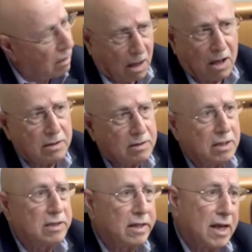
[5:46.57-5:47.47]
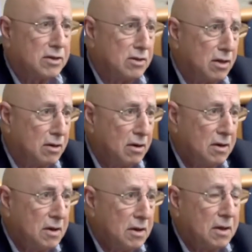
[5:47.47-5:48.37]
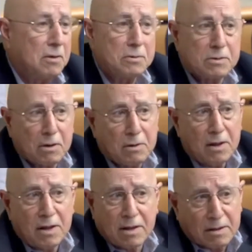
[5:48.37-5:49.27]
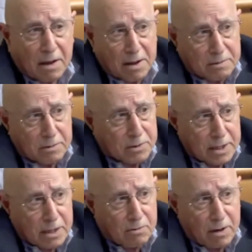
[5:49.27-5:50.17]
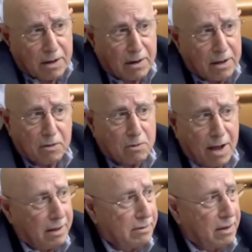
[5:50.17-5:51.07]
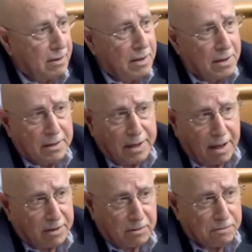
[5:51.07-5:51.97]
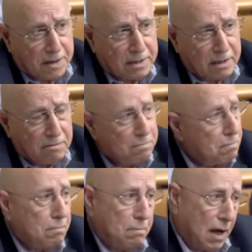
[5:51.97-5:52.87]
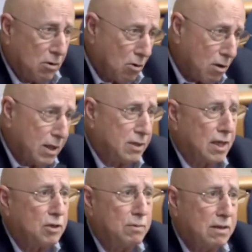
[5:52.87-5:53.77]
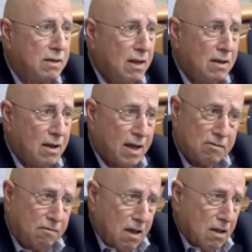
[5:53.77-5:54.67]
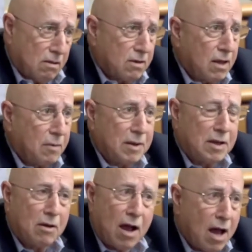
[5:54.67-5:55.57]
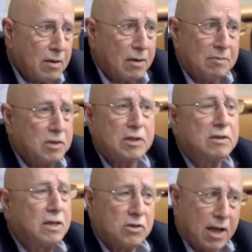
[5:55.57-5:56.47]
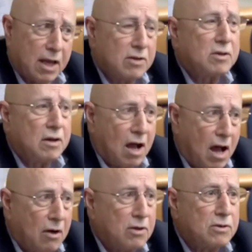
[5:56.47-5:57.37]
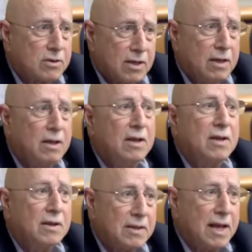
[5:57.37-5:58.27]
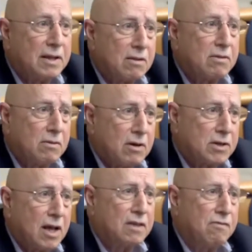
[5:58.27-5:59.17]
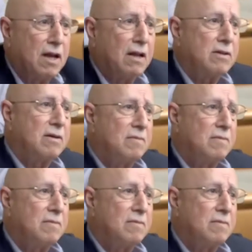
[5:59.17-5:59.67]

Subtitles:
a lot since last year, So I don't see where, while the counteroffensive, by all assessment, had failed. I mean, just educate us on how you see that Russia has failed.